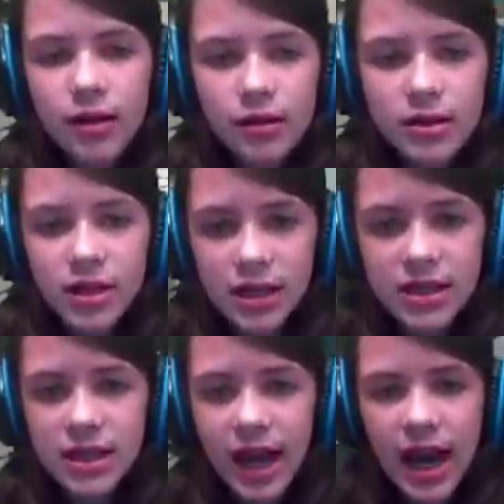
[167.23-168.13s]

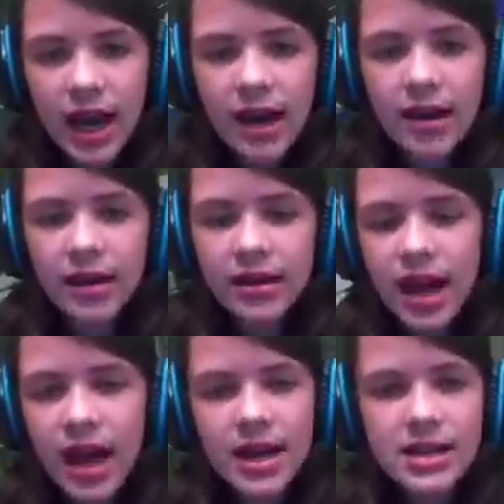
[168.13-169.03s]
it
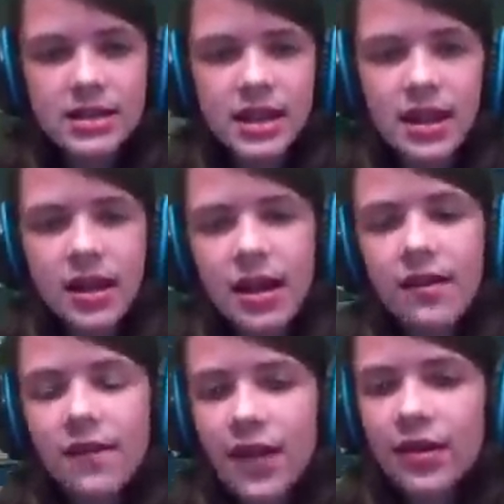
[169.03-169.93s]
has a
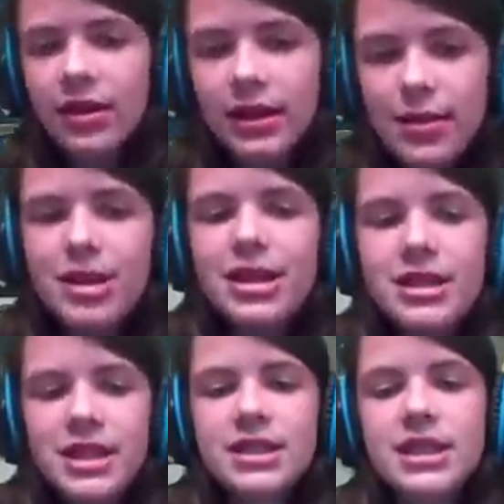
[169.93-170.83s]
very limited
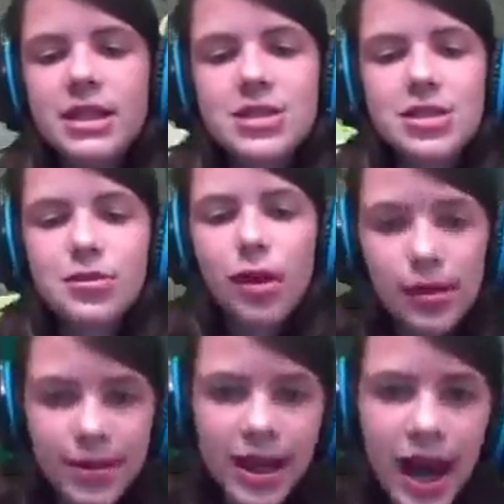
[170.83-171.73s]
distance. You want
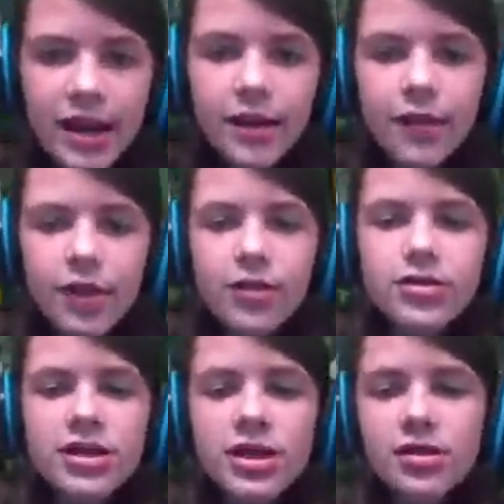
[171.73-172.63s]
to be kind of
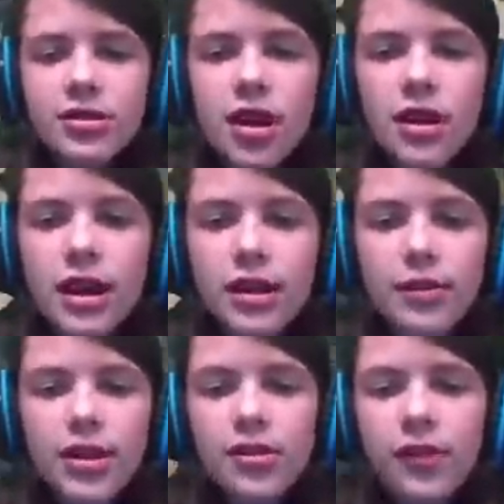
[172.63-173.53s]
close to your target
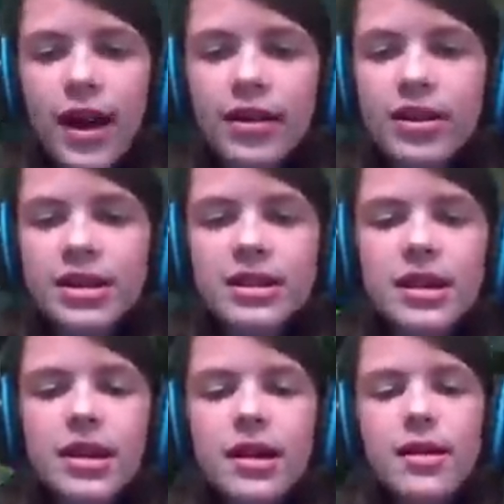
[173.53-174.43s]
when you fire this,
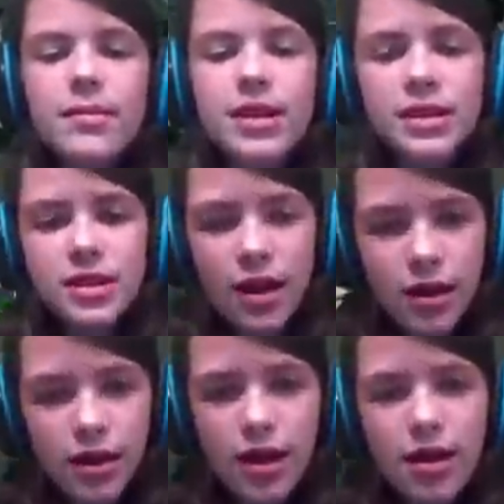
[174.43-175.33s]
because
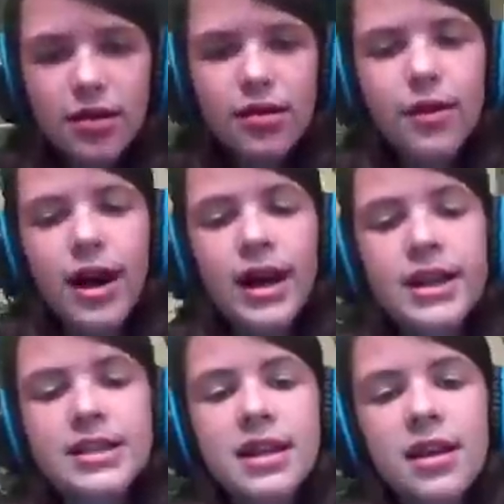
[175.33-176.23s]

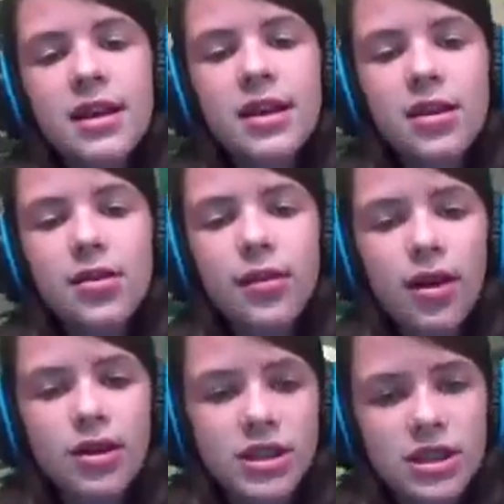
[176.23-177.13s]
otherwise you
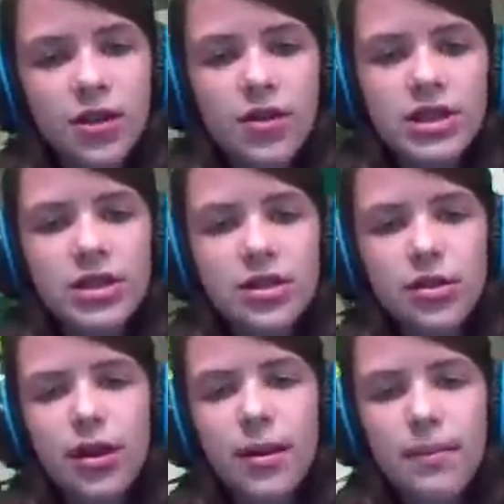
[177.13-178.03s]
are just going
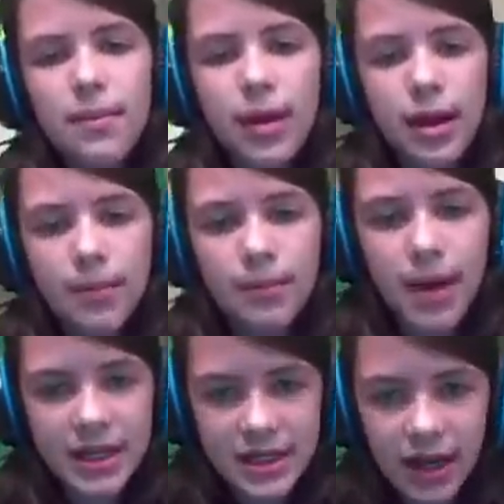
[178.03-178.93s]
to
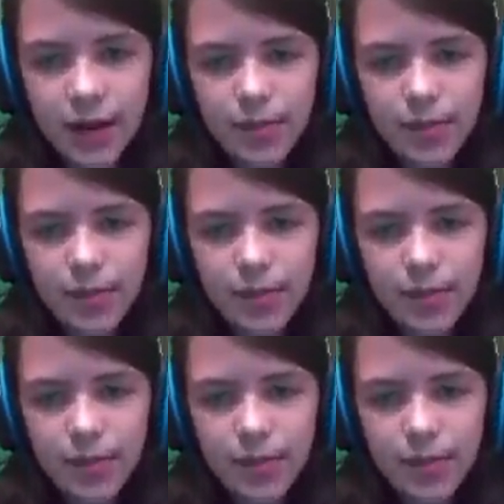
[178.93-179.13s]
mess up